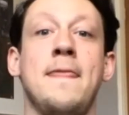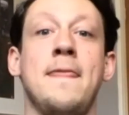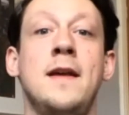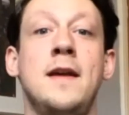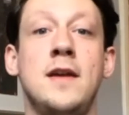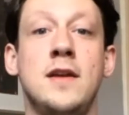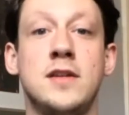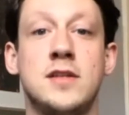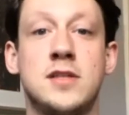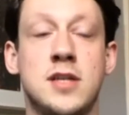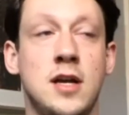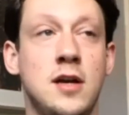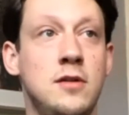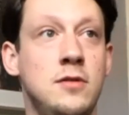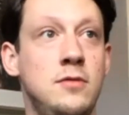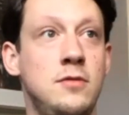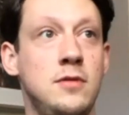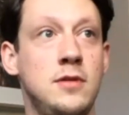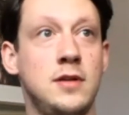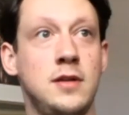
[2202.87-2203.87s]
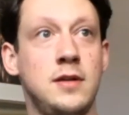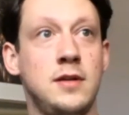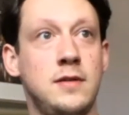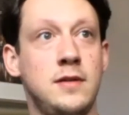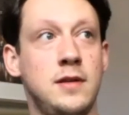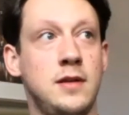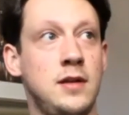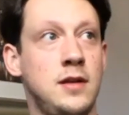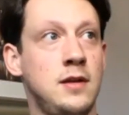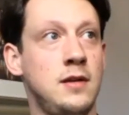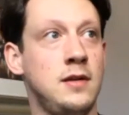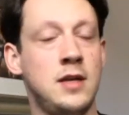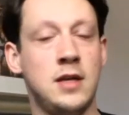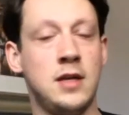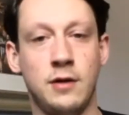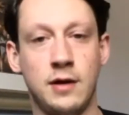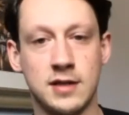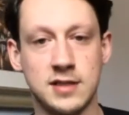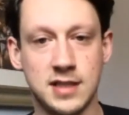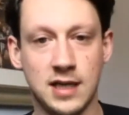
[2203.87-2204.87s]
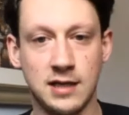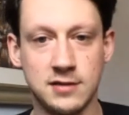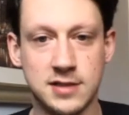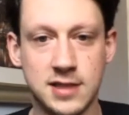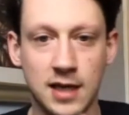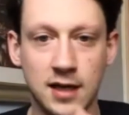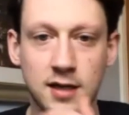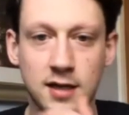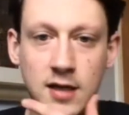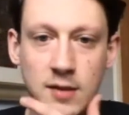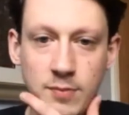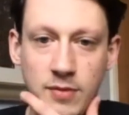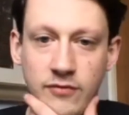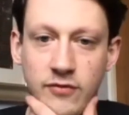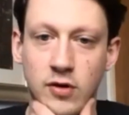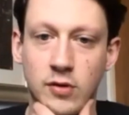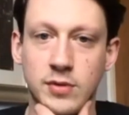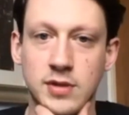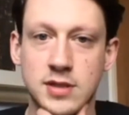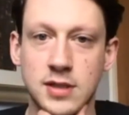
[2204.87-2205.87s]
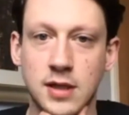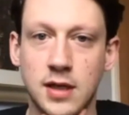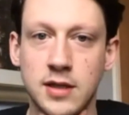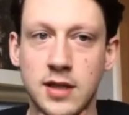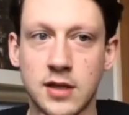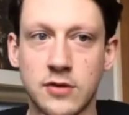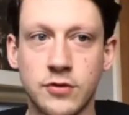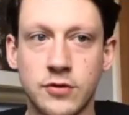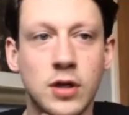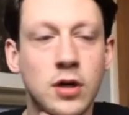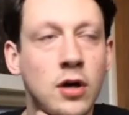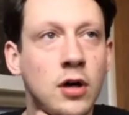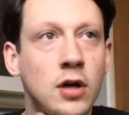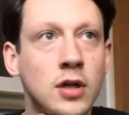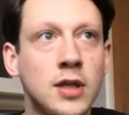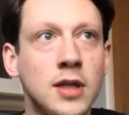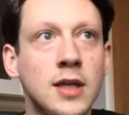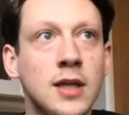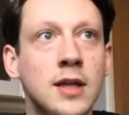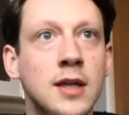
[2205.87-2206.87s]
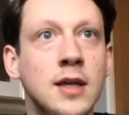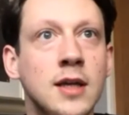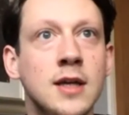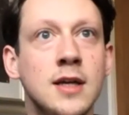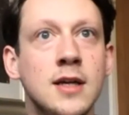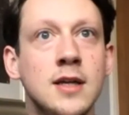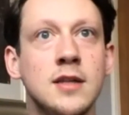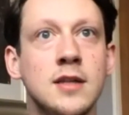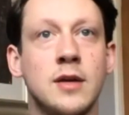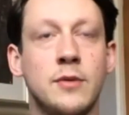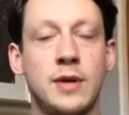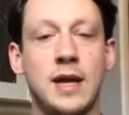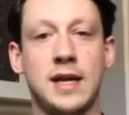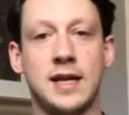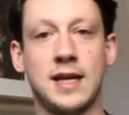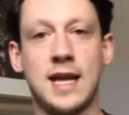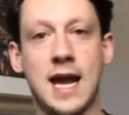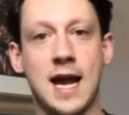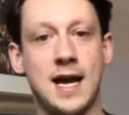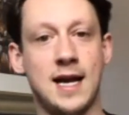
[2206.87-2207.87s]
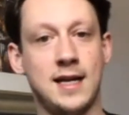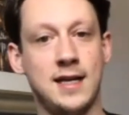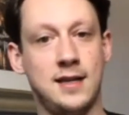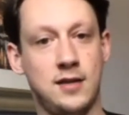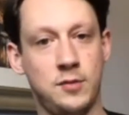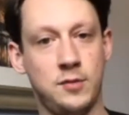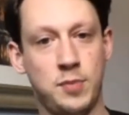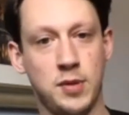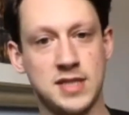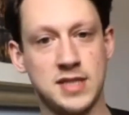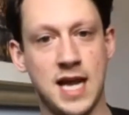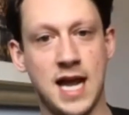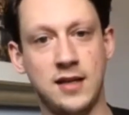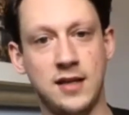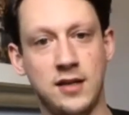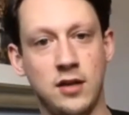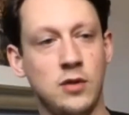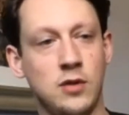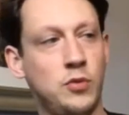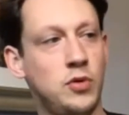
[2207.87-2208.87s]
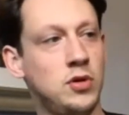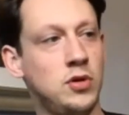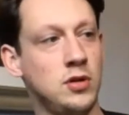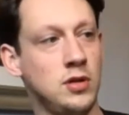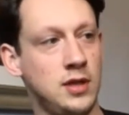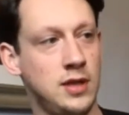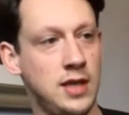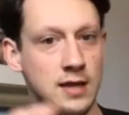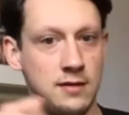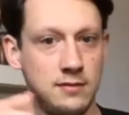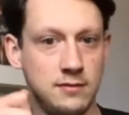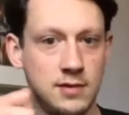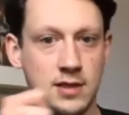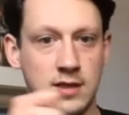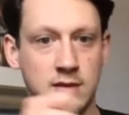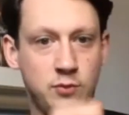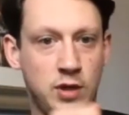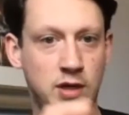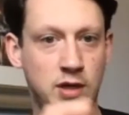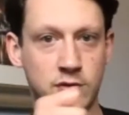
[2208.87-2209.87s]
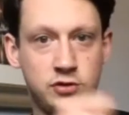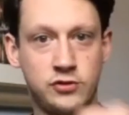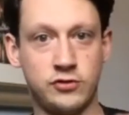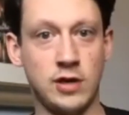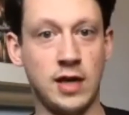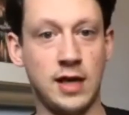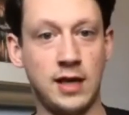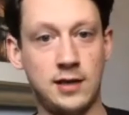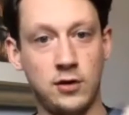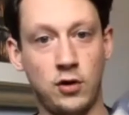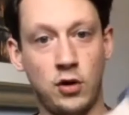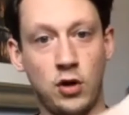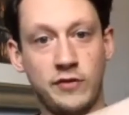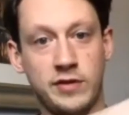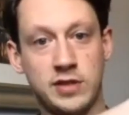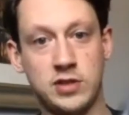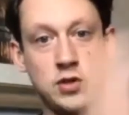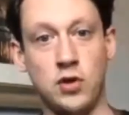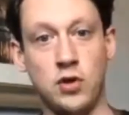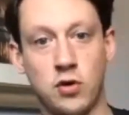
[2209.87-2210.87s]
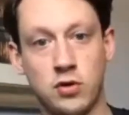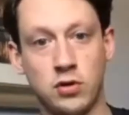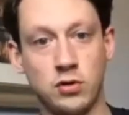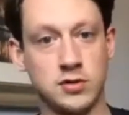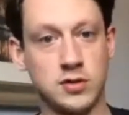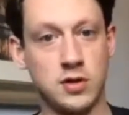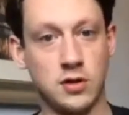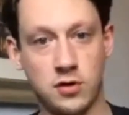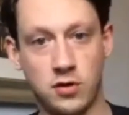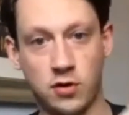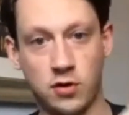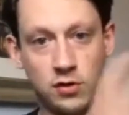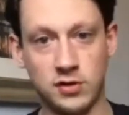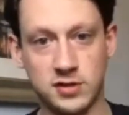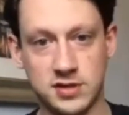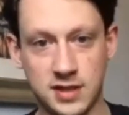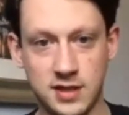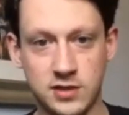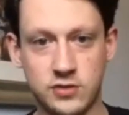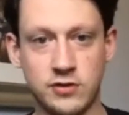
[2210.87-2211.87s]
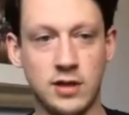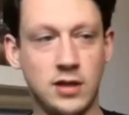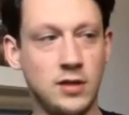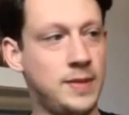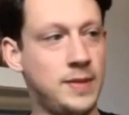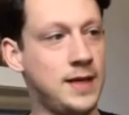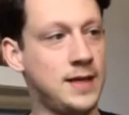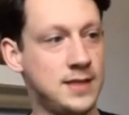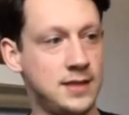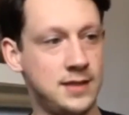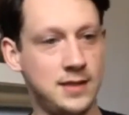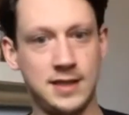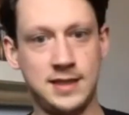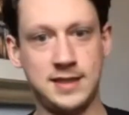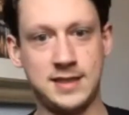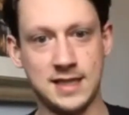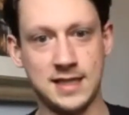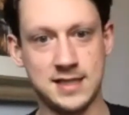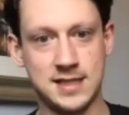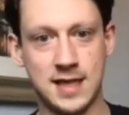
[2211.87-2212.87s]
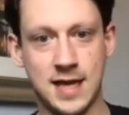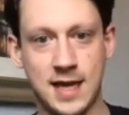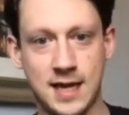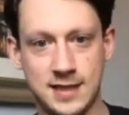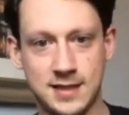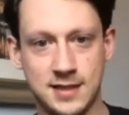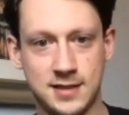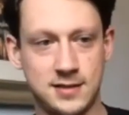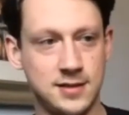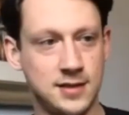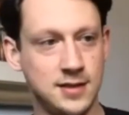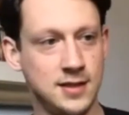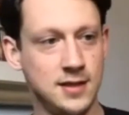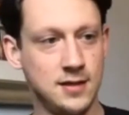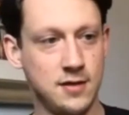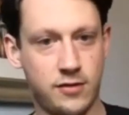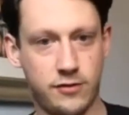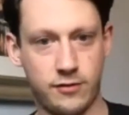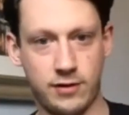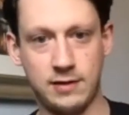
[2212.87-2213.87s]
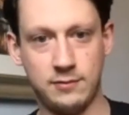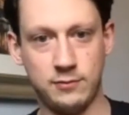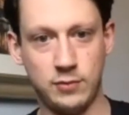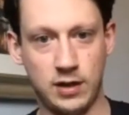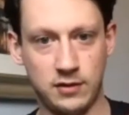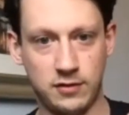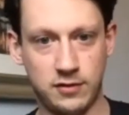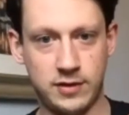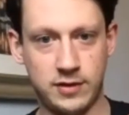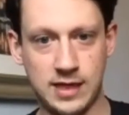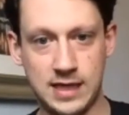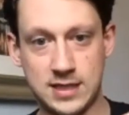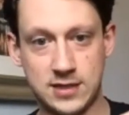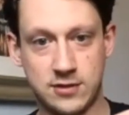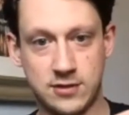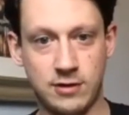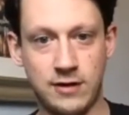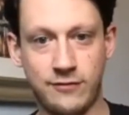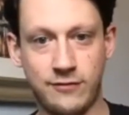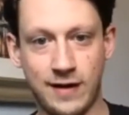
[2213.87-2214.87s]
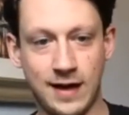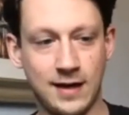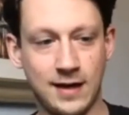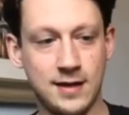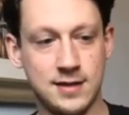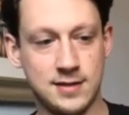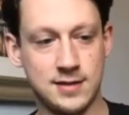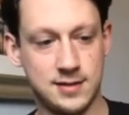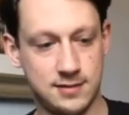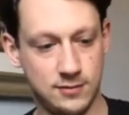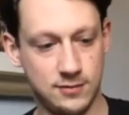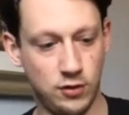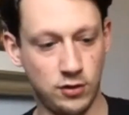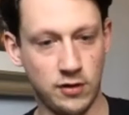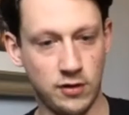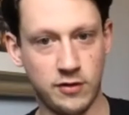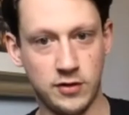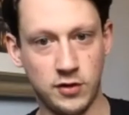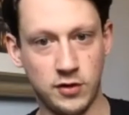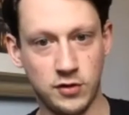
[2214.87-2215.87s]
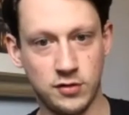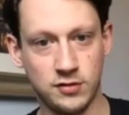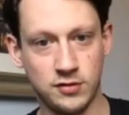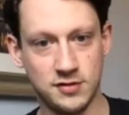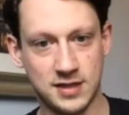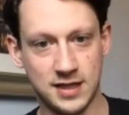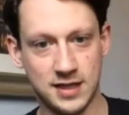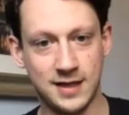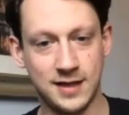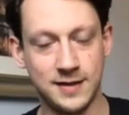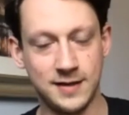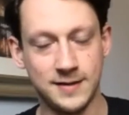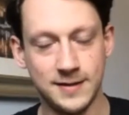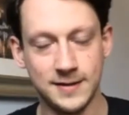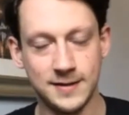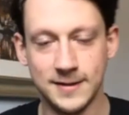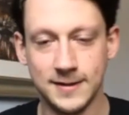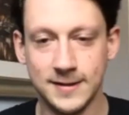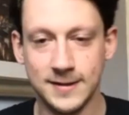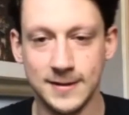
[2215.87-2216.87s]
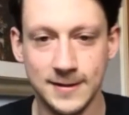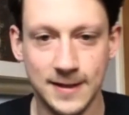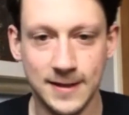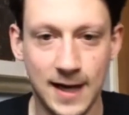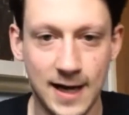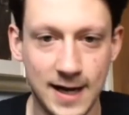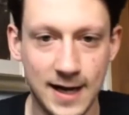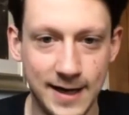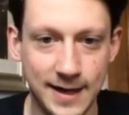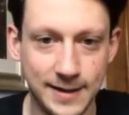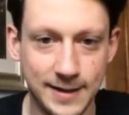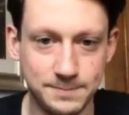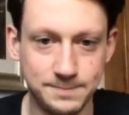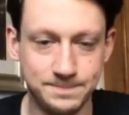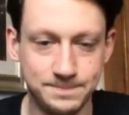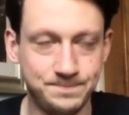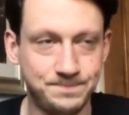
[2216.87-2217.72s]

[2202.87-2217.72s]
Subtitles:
So, you know, I was telling you before we started this recording that we had a guy who put his hand on the wall, and then when he was drilling, all of his knuckles got caught in the drill bit, and he dislocated these three fingers, all of the knuckles here. You